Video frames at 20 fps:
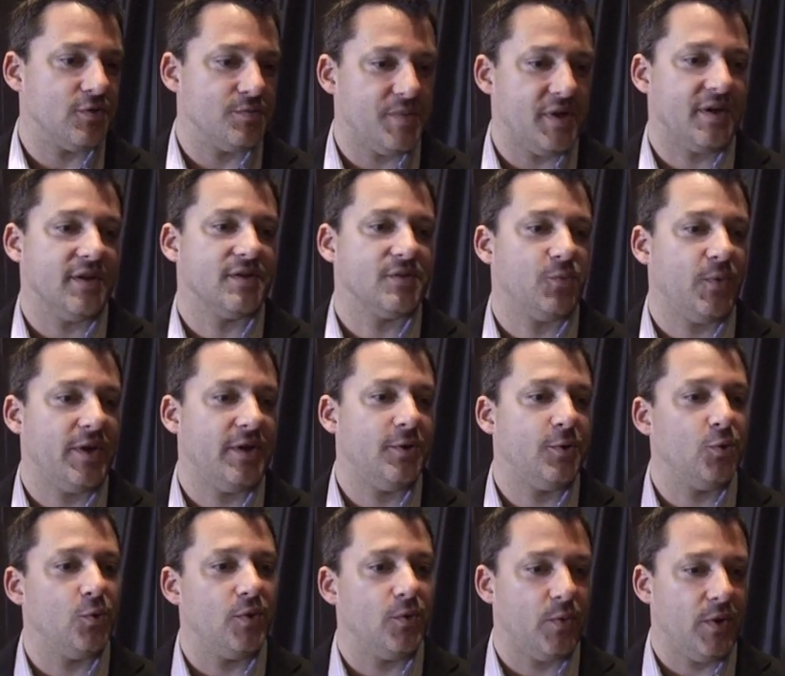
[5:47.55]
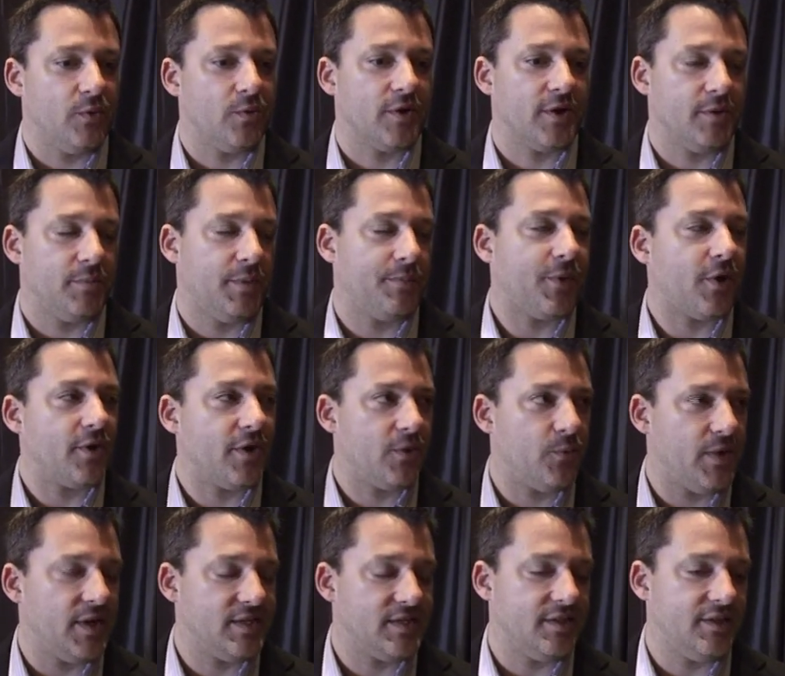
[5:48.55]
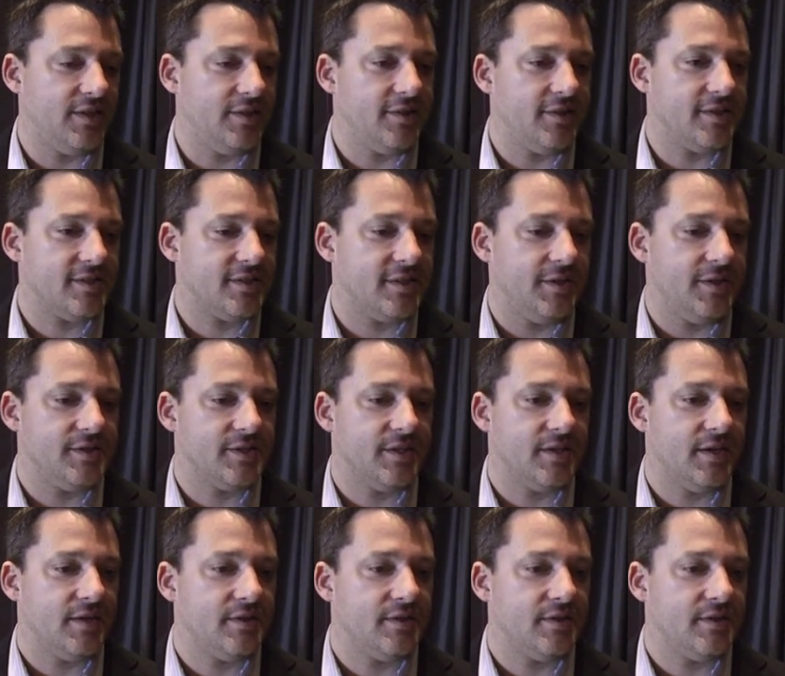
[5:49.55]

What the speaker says: is because we knew that we were going to be parting ways at the end of the season,